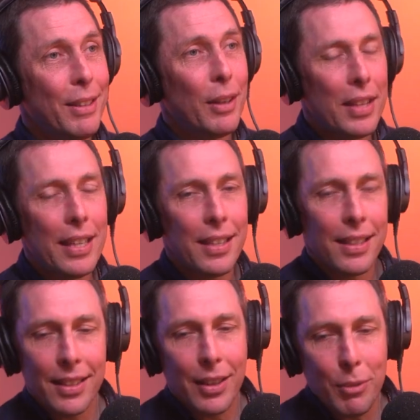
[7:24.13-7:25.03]
I think,
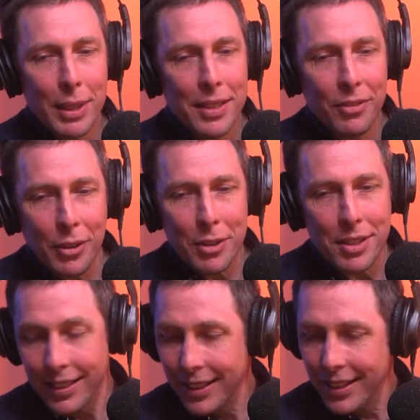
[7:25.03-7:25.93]
you know, when the
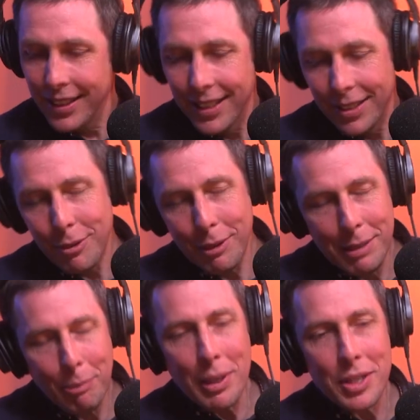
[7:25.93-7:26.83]
first, when
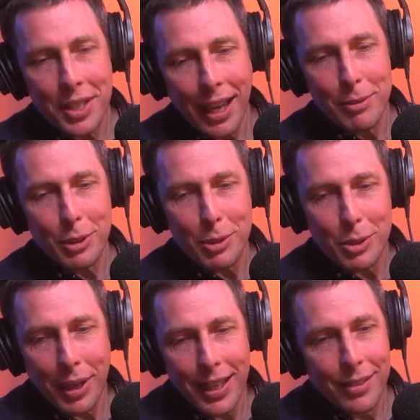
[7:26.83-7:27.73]
the British came to
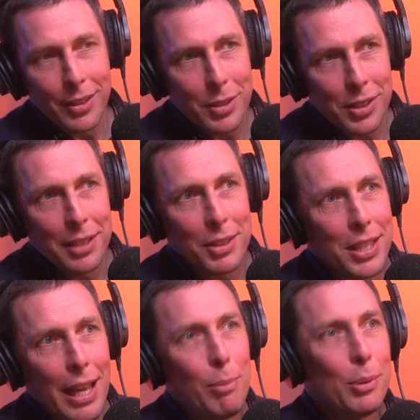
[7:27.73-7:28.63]
Australia and sent
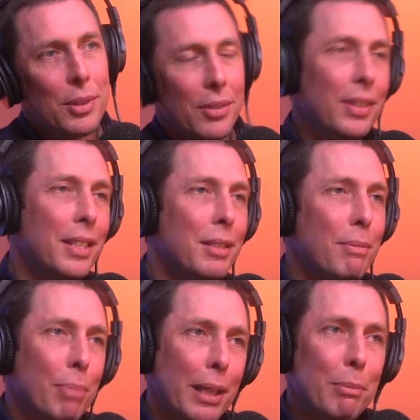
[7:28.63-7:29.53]
samples of these
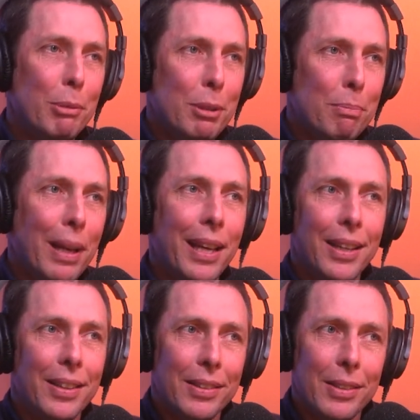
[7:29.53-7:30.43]
platypus back
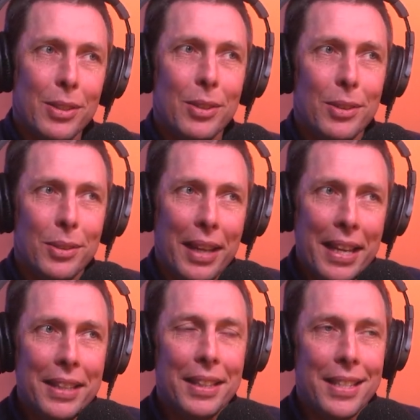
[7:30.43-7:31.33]
to
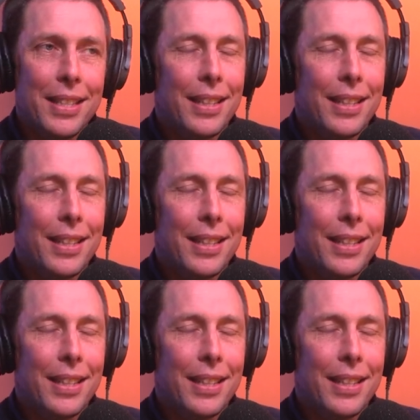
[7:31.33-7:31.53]
England,